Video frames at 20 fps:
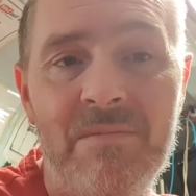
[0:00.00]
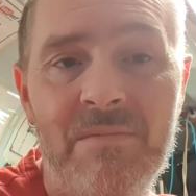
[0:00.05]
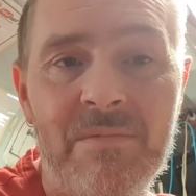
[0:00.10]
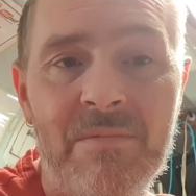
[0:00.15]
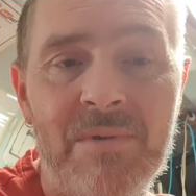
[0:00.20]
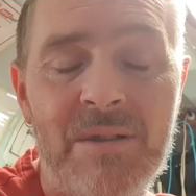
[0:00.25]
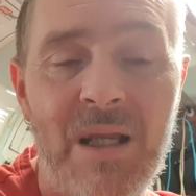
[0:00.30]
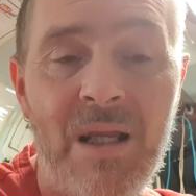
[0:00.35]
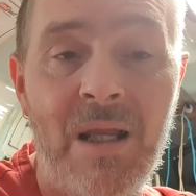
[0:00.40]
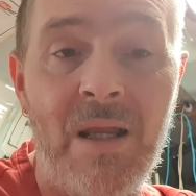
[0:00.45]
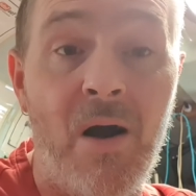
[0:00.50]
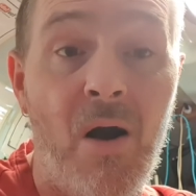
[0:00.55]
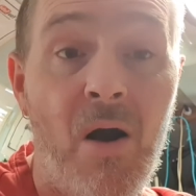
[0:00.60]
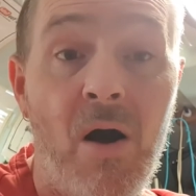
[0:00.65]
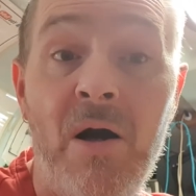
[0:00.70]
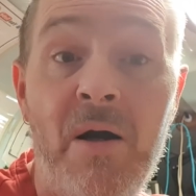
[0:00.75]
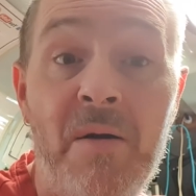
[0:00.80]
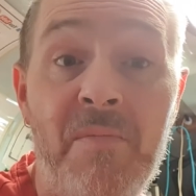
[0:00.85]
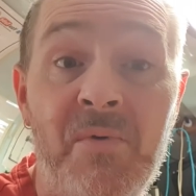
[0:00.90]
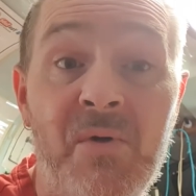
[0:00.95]
seeing
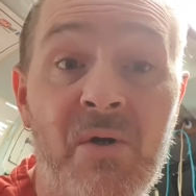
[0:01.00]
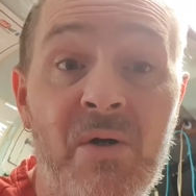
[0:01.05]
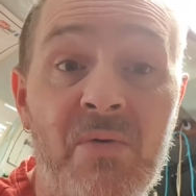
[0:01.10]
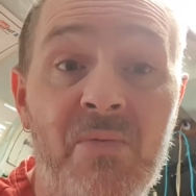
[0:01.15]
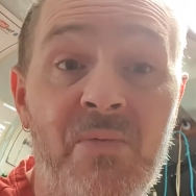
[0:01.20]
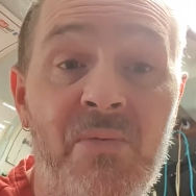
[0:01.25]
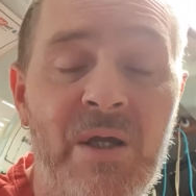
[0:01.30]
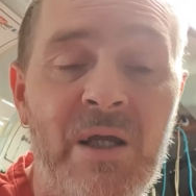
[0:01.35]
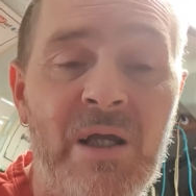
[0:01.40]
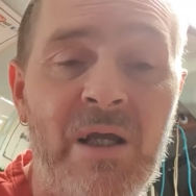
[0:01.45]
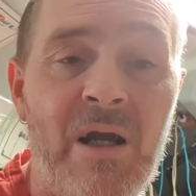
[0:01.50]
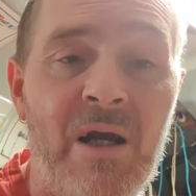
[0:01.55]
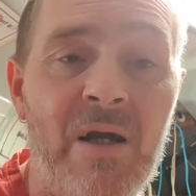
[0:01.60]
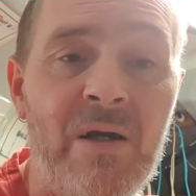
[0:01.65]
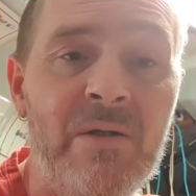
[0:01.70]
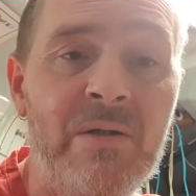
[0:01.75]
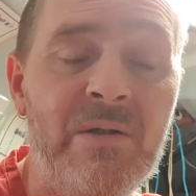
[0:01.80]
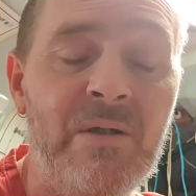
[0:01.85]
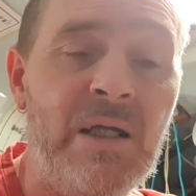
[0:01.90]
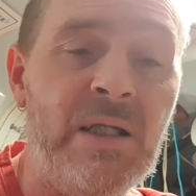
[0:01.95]
I'm not fair
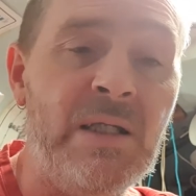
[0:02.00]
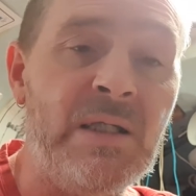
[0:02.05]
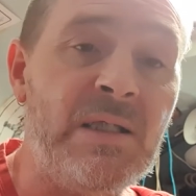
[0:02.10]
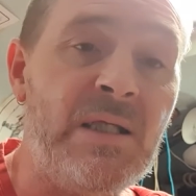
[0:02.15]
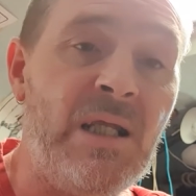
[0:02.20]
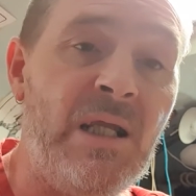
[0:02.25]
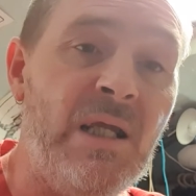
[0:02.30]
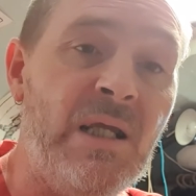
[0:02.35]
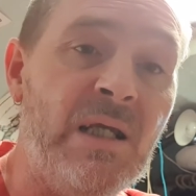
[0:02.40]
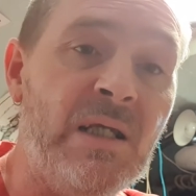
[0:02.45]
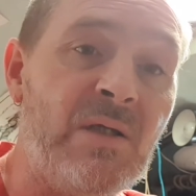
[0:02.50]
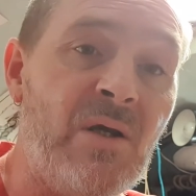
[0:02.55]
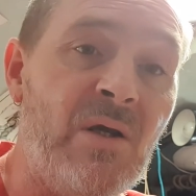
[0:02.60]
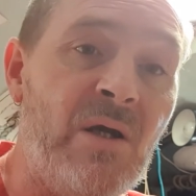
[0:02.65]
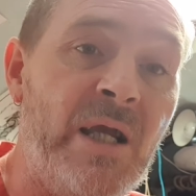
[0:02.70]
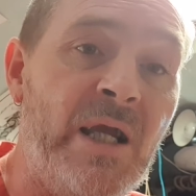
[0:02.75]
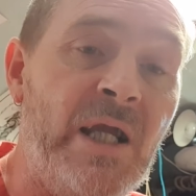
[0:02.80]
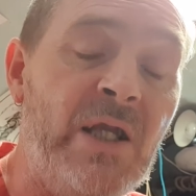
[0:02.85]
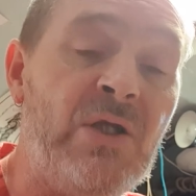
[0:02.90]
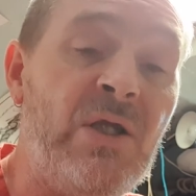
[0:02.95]
go, and seeing as
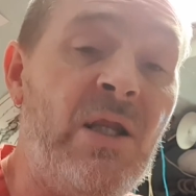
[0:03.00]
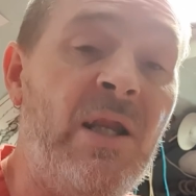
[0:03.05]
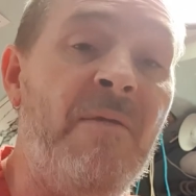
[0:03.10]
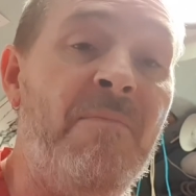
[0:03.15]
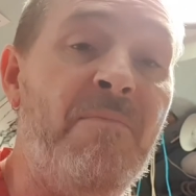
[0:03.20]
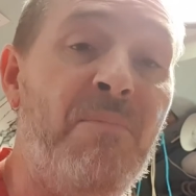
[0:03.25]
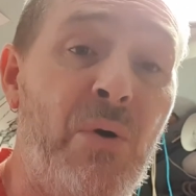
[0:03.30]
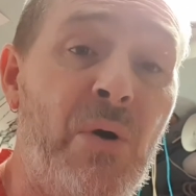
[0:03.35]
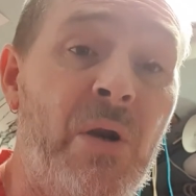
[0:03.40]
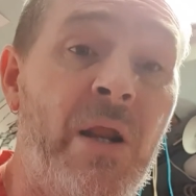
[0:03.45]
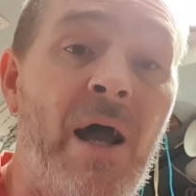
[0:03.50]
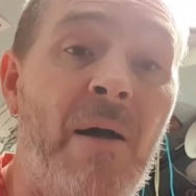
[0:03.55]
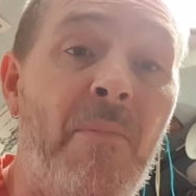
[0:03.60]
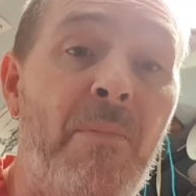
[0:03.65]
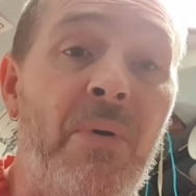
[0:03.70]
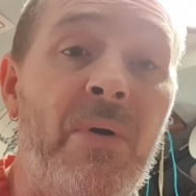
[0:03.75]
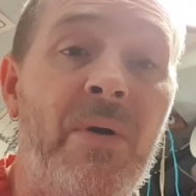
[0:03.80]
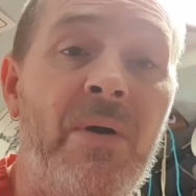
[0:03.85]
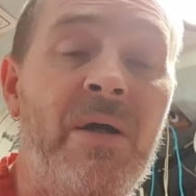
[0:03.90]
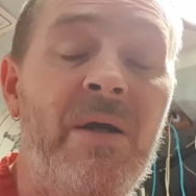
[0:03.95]
I actually put up
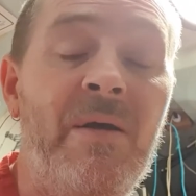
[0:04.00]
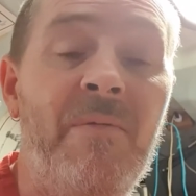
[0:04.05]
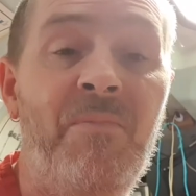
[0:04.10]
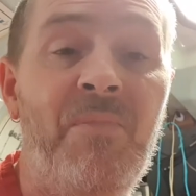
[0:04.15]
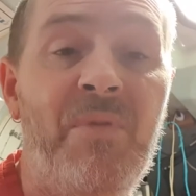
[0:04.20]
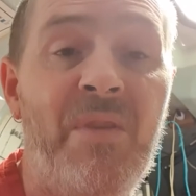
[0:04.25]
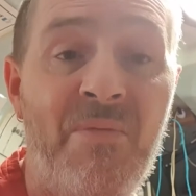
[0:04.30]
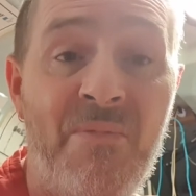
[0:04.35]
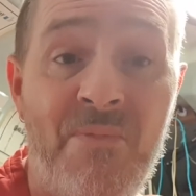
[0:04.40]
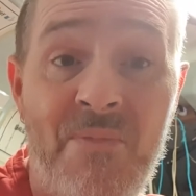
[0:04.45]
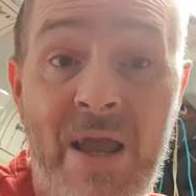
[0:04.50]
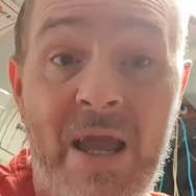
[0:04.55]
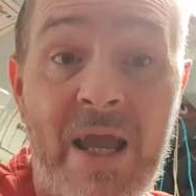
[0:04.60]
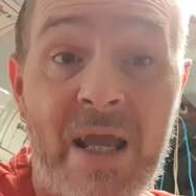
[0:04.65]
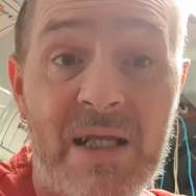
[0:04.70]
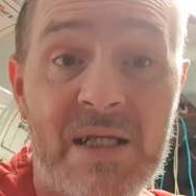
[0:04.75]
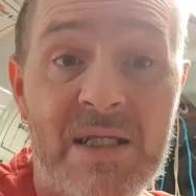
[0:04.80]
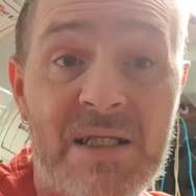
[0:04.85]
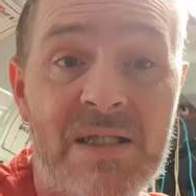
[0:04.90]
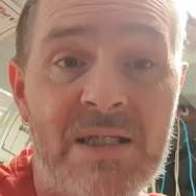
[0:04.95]
the
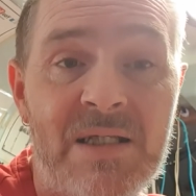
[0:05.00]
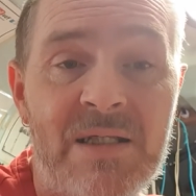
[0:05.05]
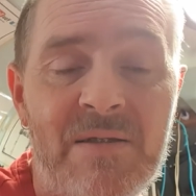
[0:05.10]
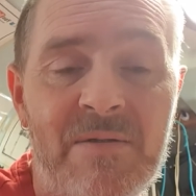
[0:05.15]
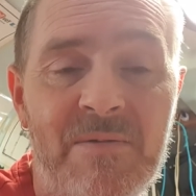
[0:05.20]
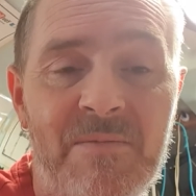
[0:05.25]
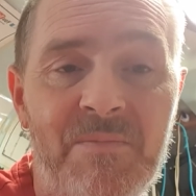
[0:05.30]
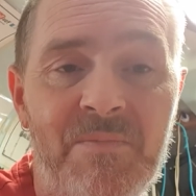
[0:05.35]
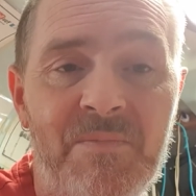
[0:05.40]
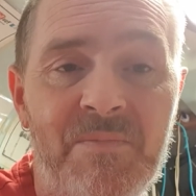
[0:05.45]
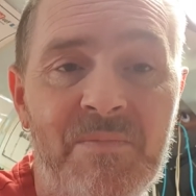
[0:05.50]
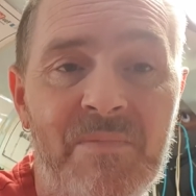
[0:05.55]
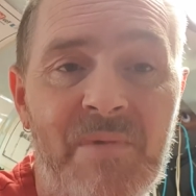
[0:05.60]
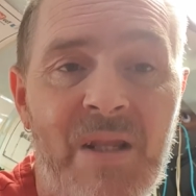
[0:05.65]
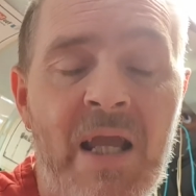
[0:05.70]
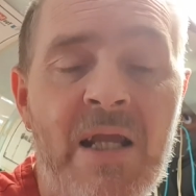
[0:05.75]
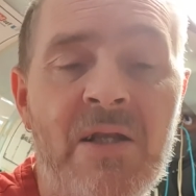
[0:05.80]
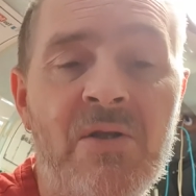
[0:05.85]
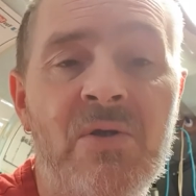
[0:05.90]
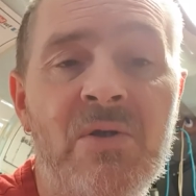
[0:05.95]
facts,
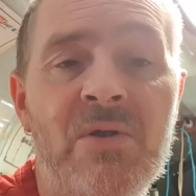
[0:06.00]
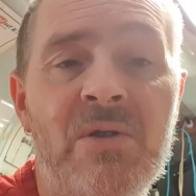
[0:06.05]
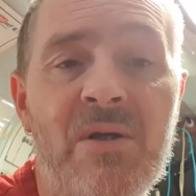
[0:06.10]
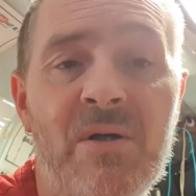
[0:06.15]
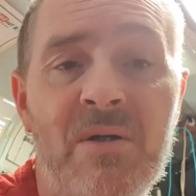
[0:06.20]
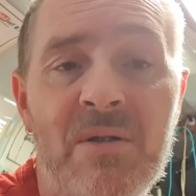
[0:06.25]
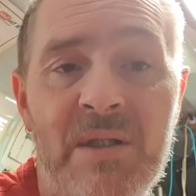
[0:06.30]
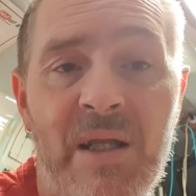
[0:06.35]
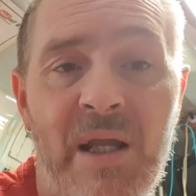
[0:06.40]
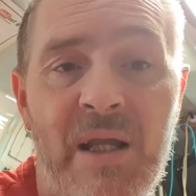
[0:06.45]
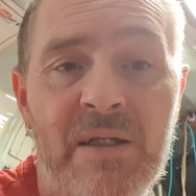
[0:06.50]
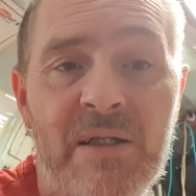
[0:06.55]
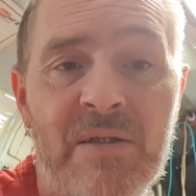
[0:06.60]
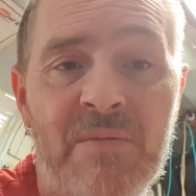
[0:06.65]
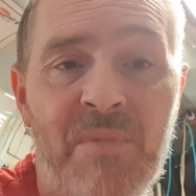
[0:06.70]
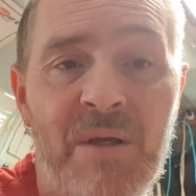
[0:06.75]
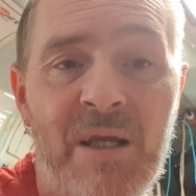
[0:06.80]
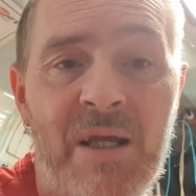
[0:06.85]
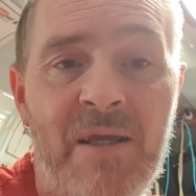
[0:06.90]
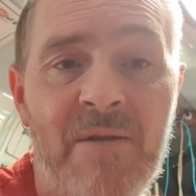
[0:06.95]
Andrew's
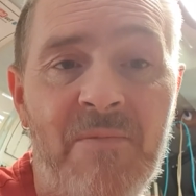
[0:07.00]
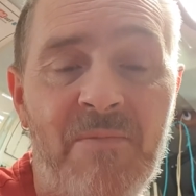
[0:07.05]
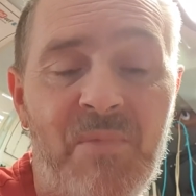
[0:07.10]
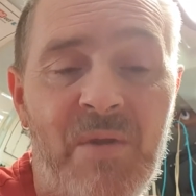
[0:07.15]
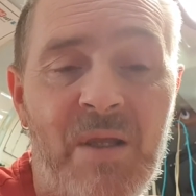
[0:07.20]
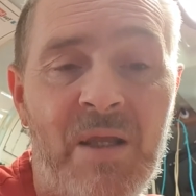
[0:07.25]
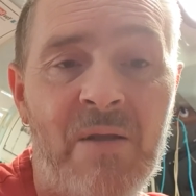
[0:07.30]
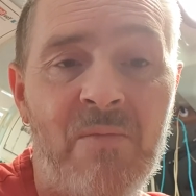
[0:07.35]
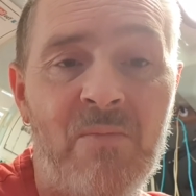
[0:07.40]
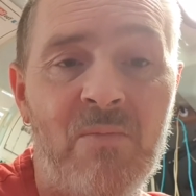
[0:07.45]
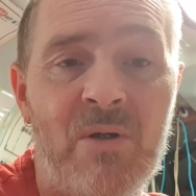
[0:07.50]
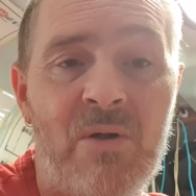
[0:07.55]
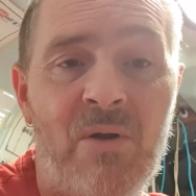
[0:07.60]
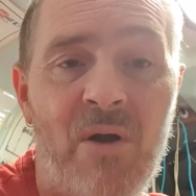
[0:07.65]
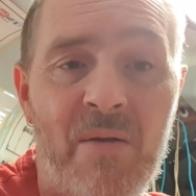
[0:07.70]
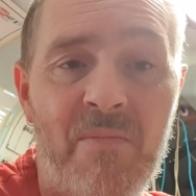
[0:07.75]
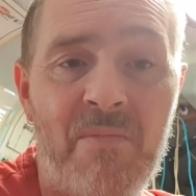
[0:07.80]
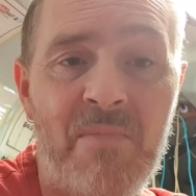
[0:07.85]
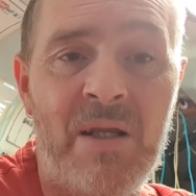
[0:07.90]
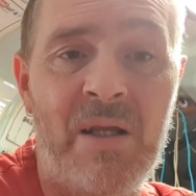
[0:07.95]
contacted me and would
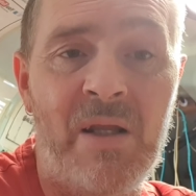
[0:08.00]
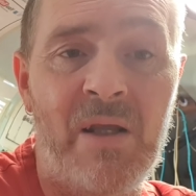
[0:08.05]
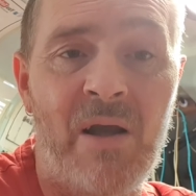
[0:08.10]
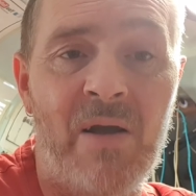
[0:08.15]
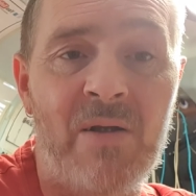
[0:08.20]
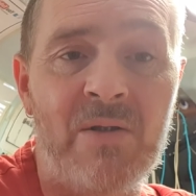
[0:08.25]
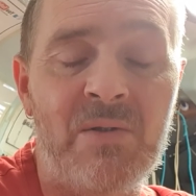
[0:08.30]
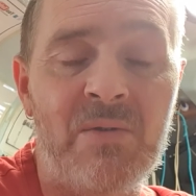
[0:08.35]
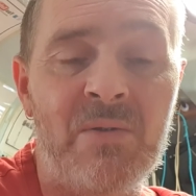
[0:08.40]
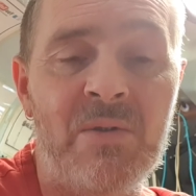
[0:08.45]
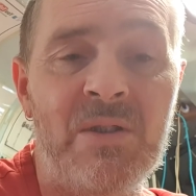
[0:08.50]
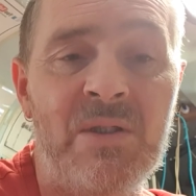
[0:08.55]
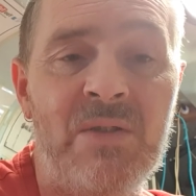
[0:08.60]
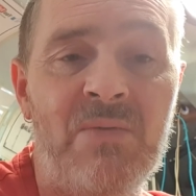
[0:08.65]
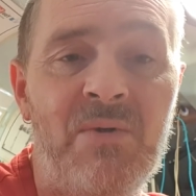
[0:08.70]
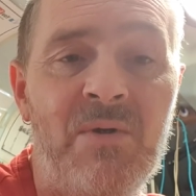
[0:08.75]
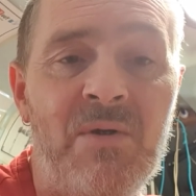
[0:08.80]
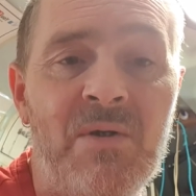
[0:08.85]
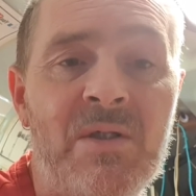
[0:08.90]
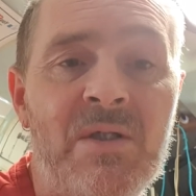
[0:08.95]
like me to go and do an
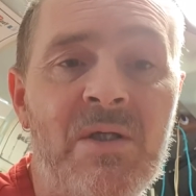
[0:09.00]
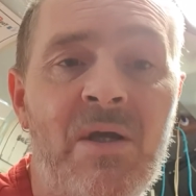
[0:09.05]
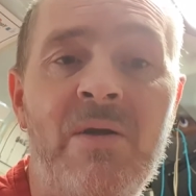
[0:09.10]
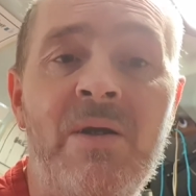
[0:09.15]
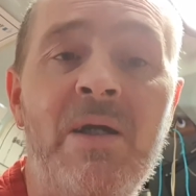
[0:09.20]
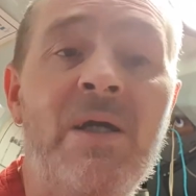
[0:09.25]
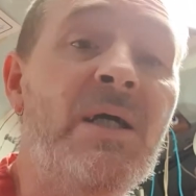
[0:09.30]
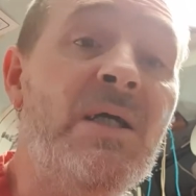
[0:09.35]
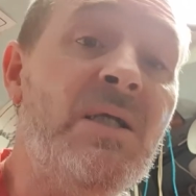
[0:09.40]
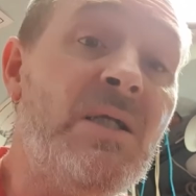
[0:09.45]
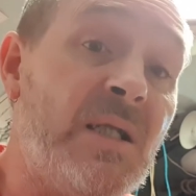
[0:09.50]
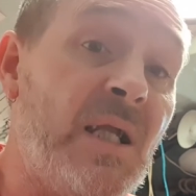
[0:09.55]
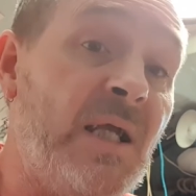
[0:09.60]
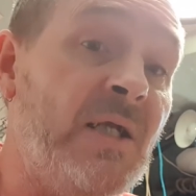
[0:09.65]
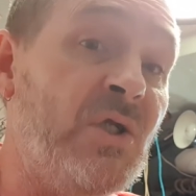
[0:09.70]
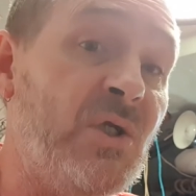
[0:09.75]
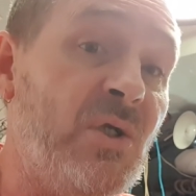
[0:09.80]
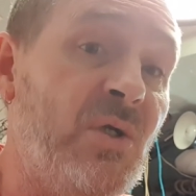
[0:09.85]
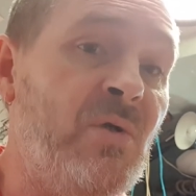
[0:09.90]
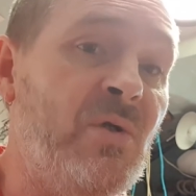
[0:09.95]
interview. So stay
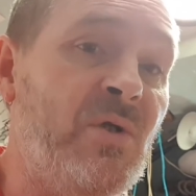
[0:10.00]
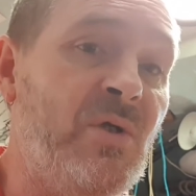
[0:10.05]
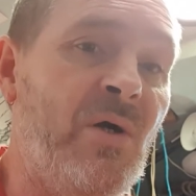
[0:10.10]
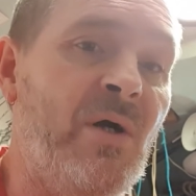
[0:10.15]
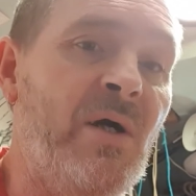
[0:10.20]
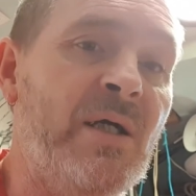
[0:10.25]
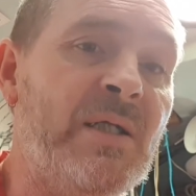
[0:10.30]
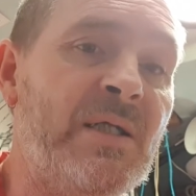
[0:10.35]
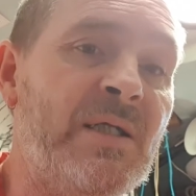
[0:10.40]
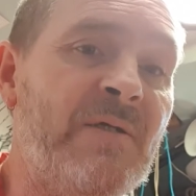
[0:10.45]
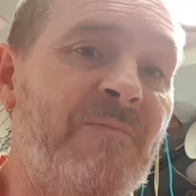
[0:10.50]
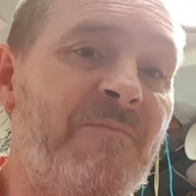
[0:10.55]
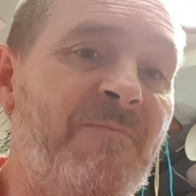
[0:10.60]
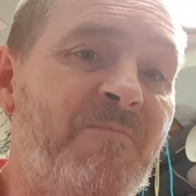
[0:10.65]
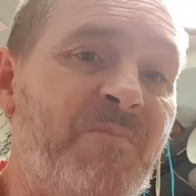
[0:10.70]
tuned, guys.